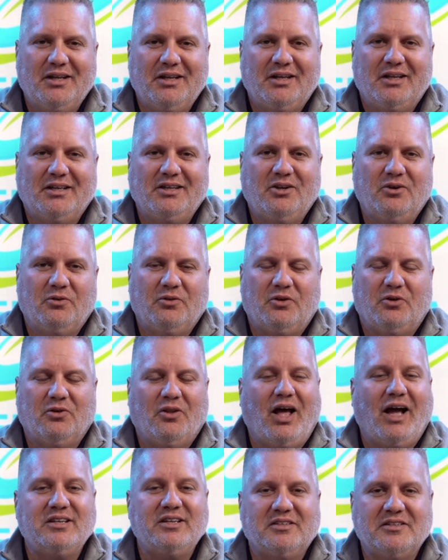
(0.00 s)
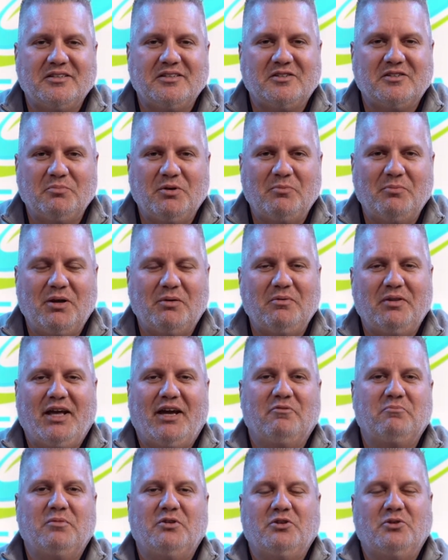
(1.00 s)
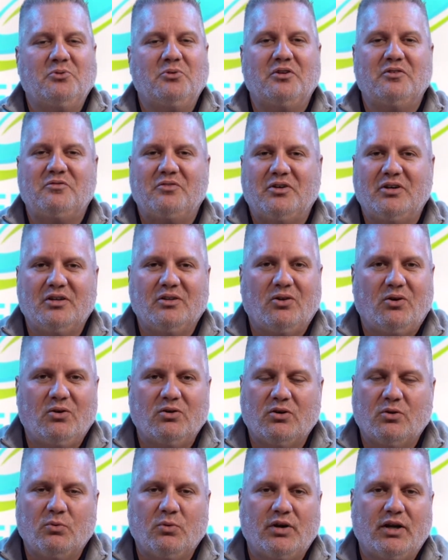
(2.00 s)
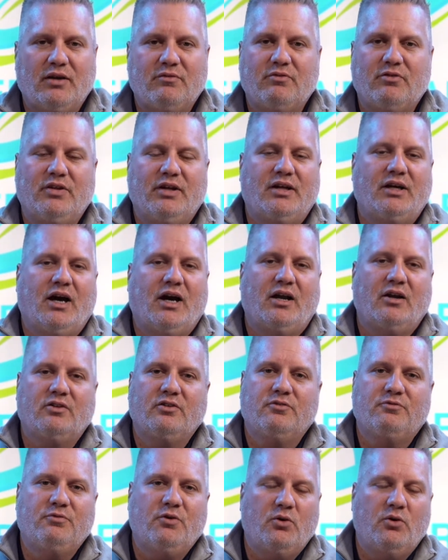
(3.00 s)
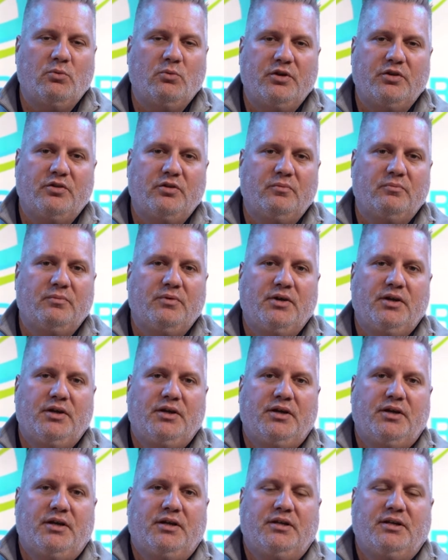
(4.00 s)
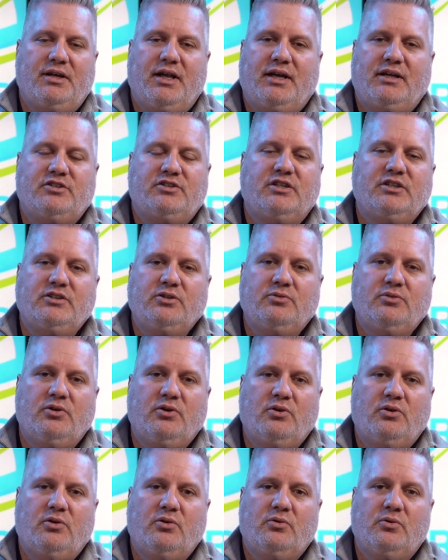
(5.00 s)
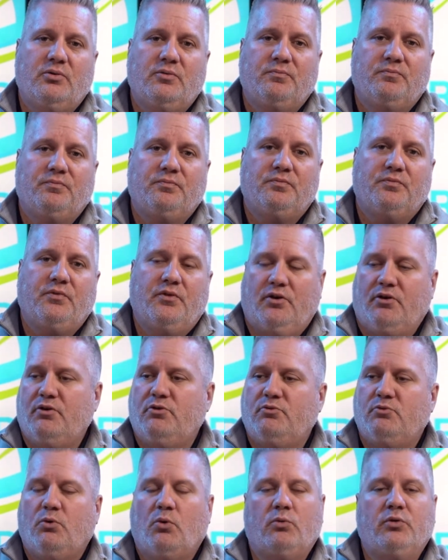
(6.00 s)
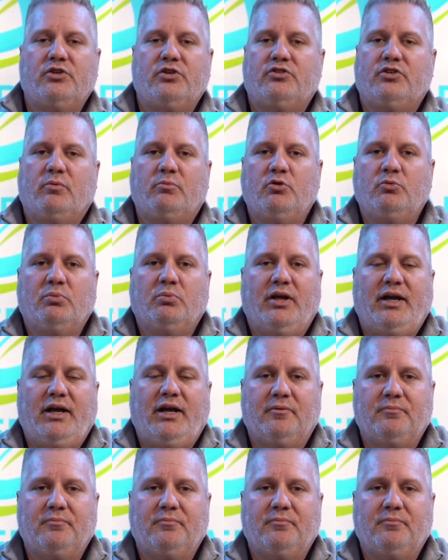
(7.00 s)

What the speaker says: You know, they're licensed, but maybe they haven't been doing it very long or whatever. They got on the phone with them. Next thing you know, they're enrolled in some new plan.